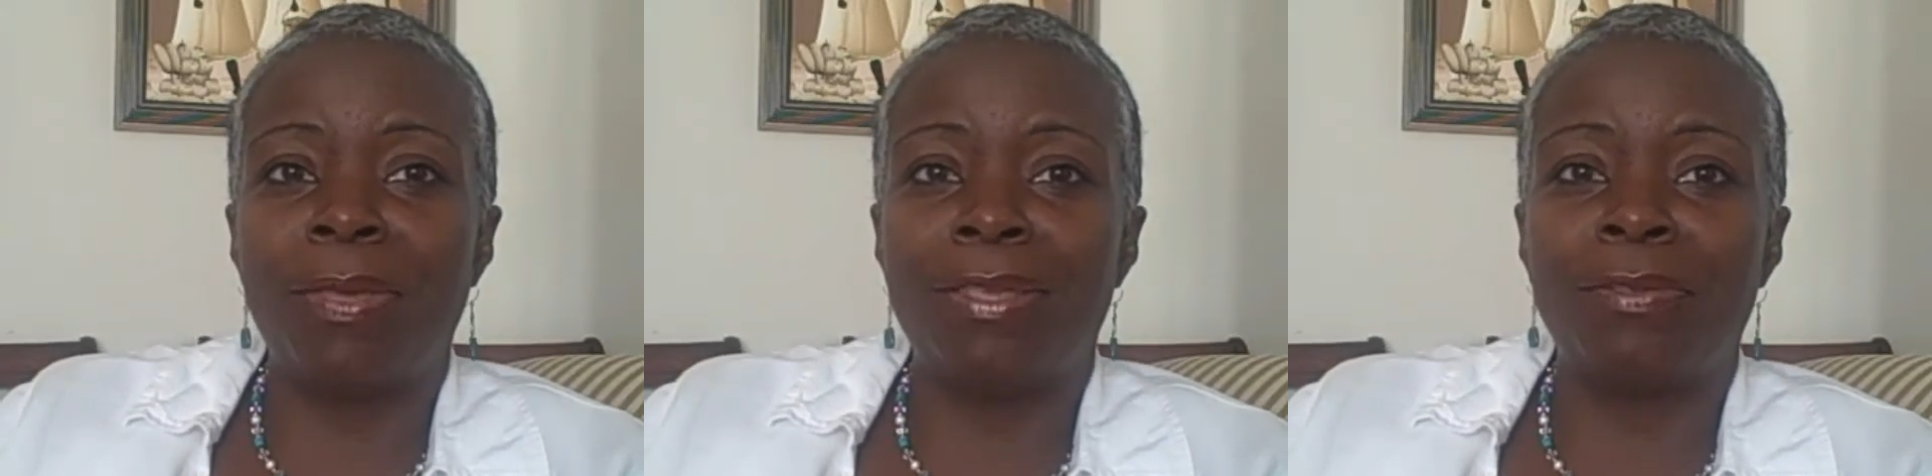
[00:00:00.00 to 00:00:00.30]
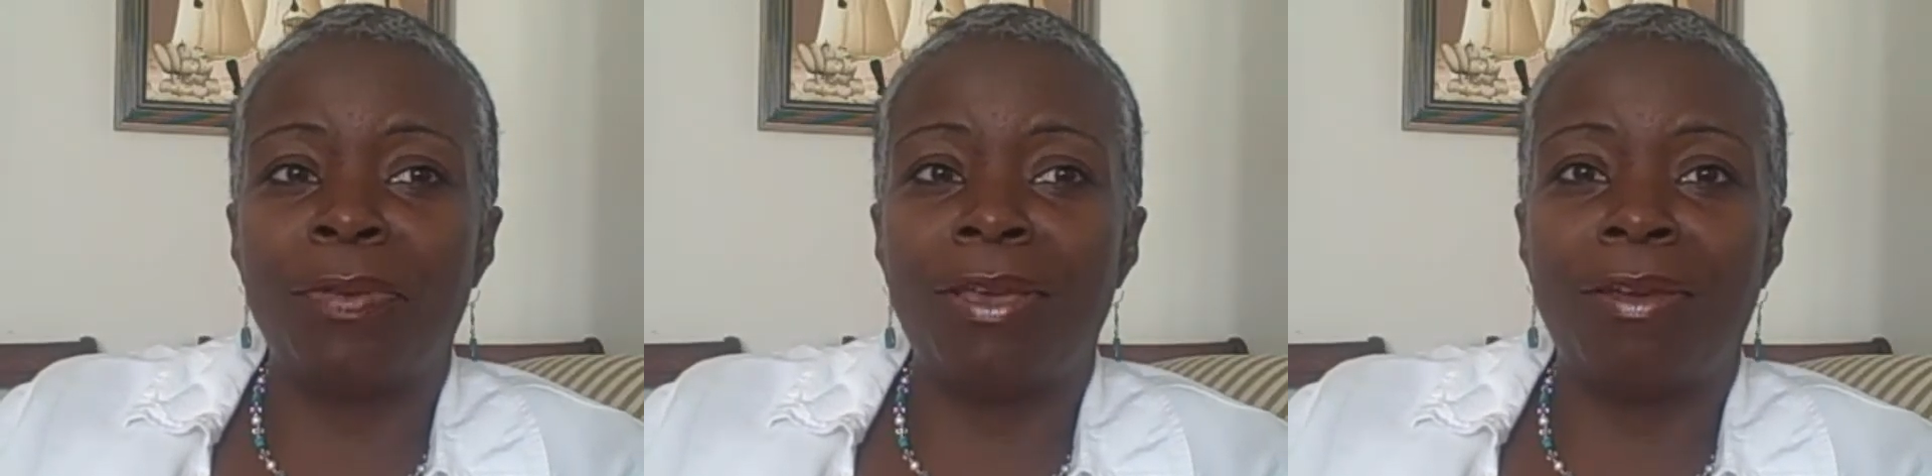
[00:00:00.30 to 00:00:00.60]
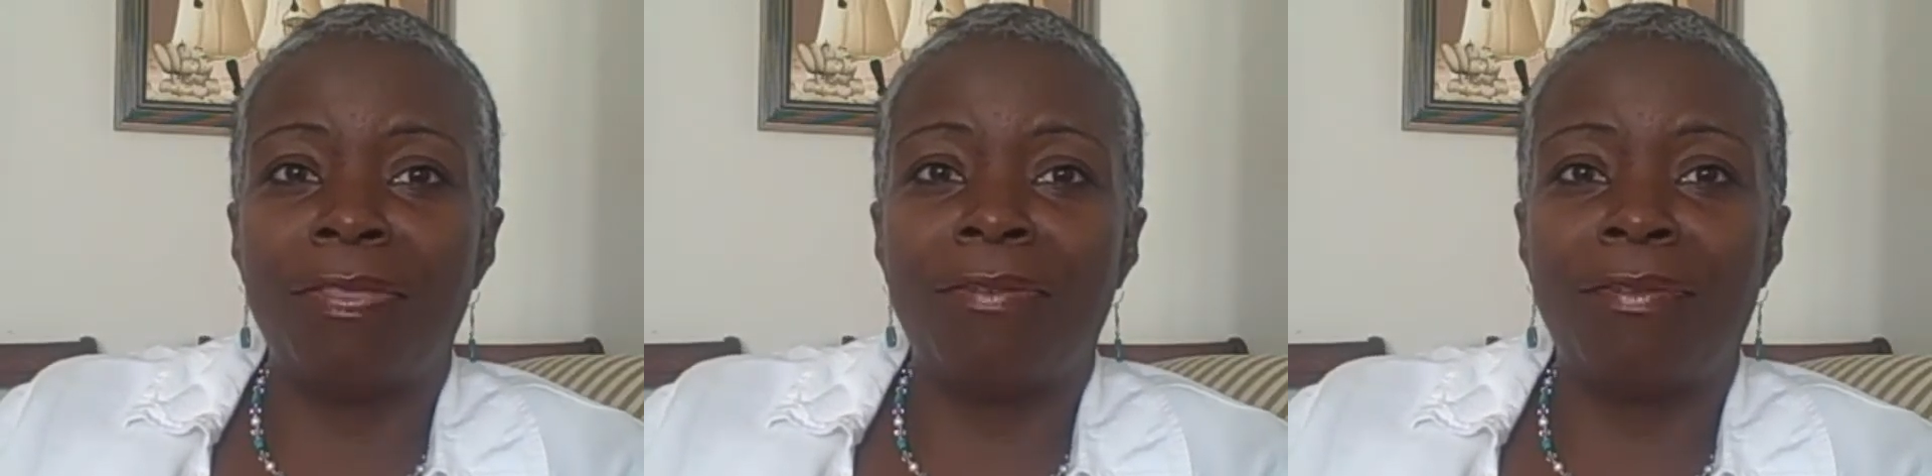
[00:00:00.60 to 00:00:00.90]
because we
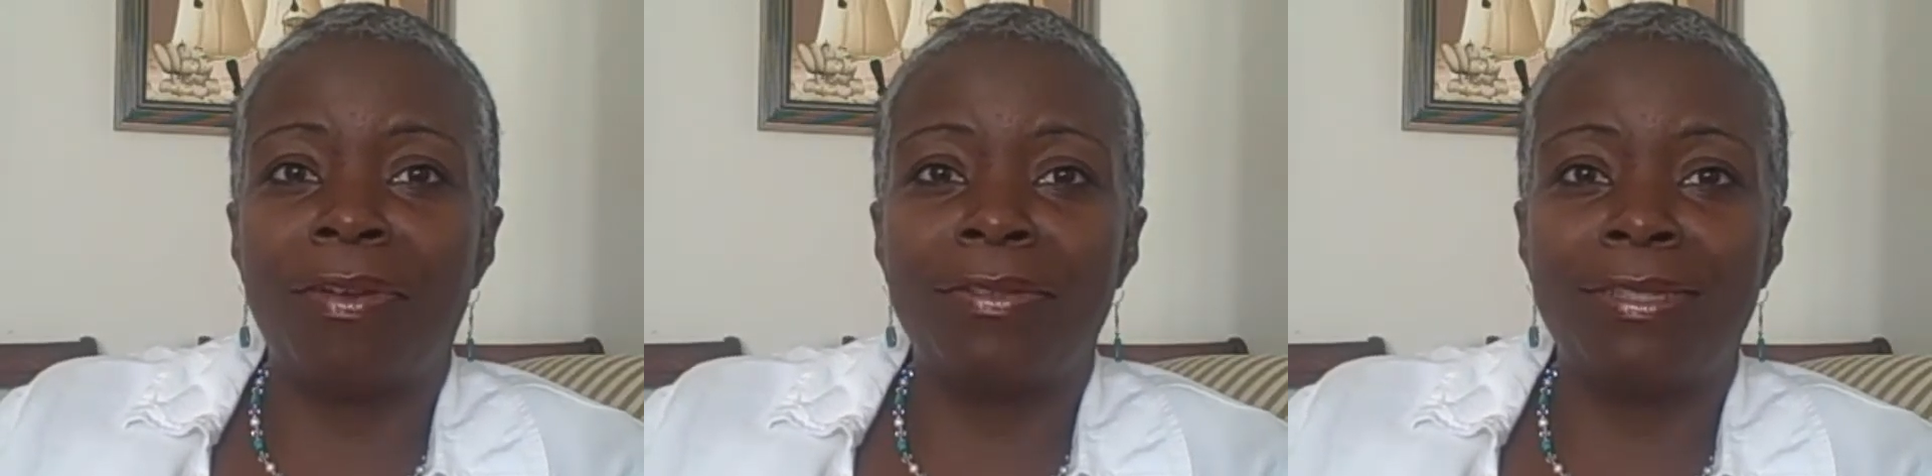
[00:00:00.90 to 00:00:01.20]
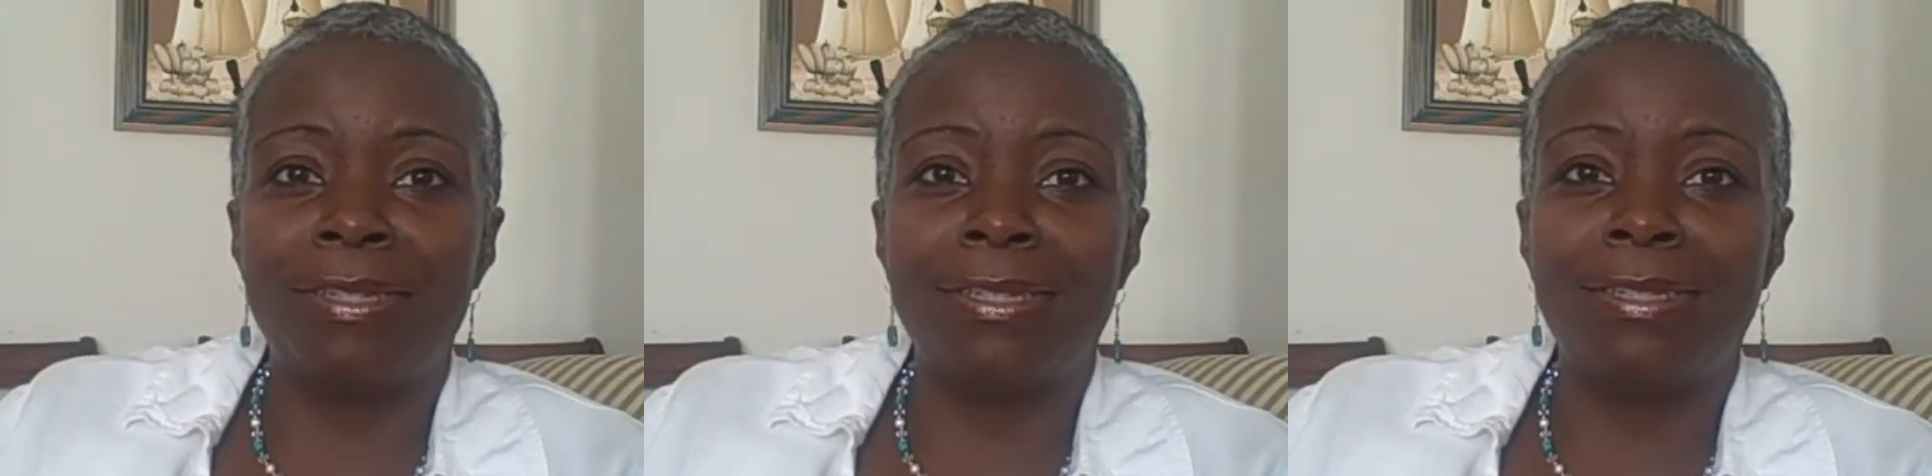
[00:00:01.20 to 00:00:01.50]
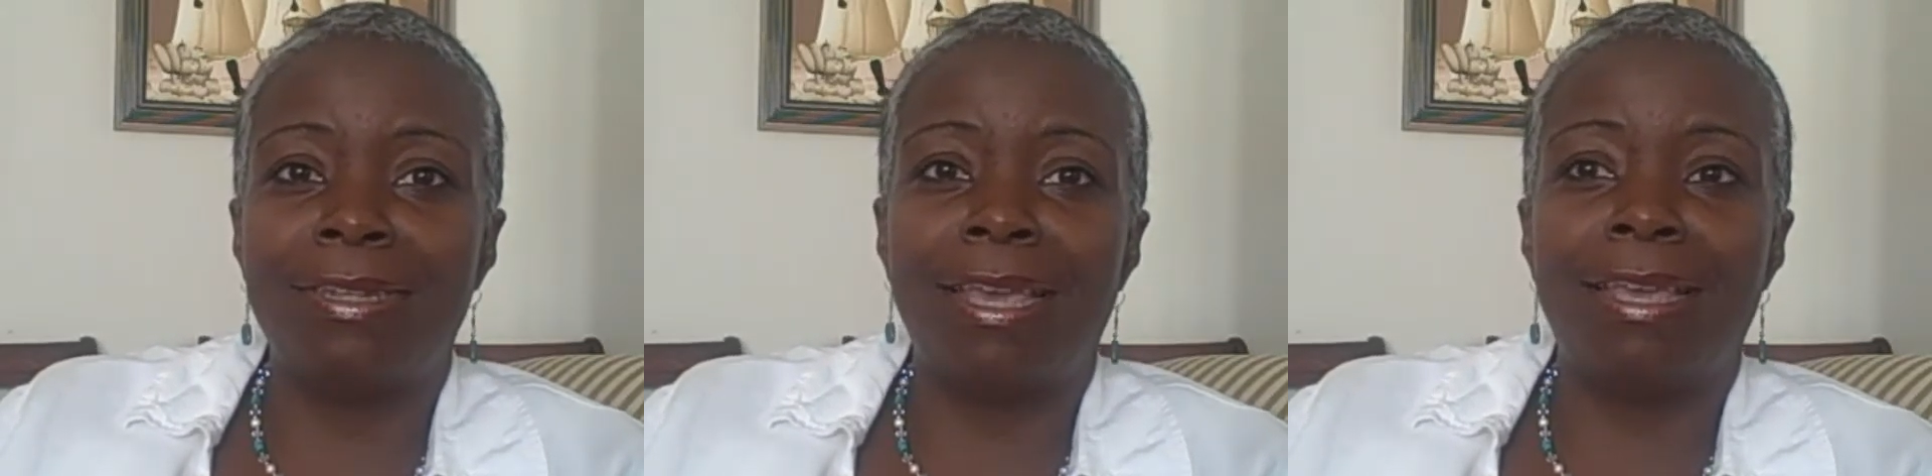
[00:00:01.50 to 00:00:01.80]
are the first
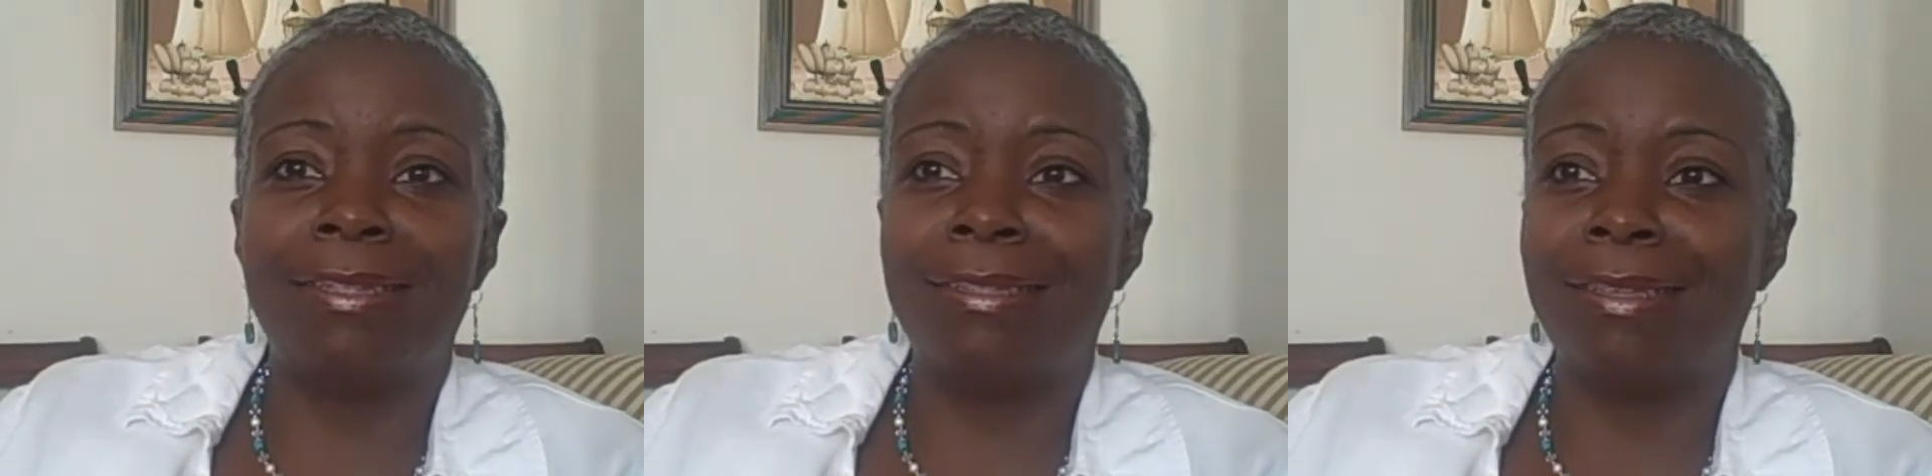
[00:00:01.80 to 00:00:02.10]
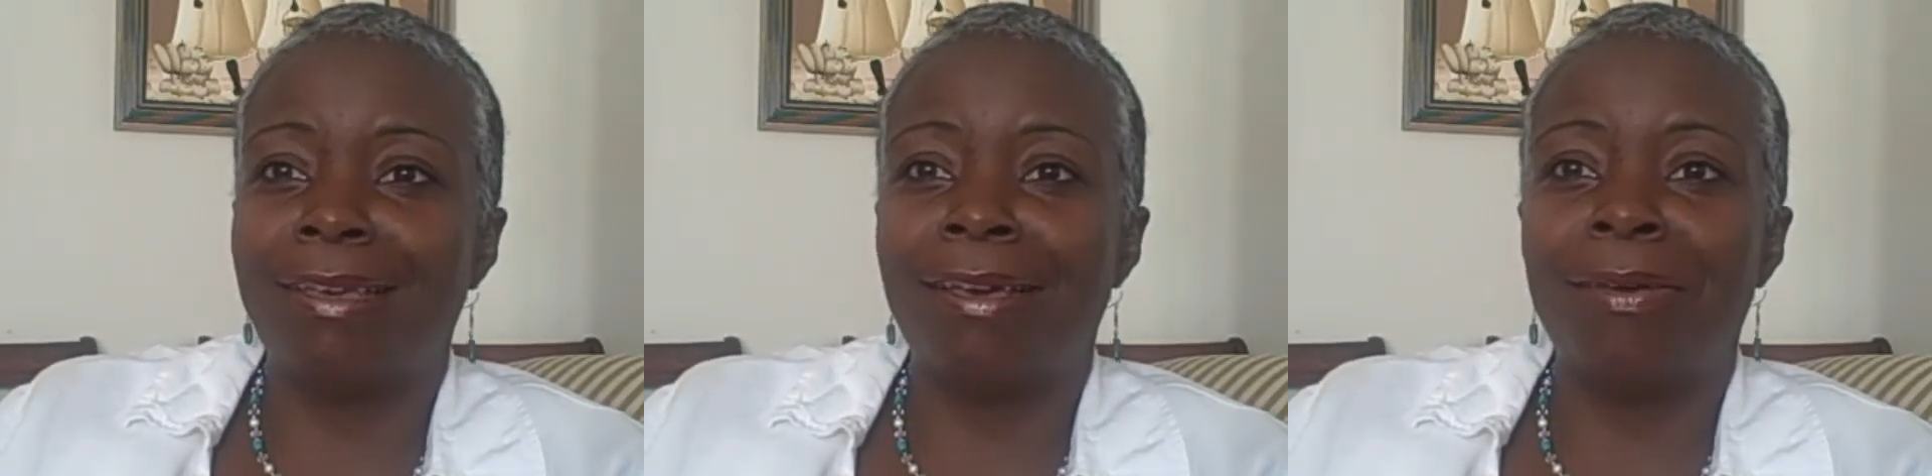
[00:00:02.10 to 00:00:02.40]
state,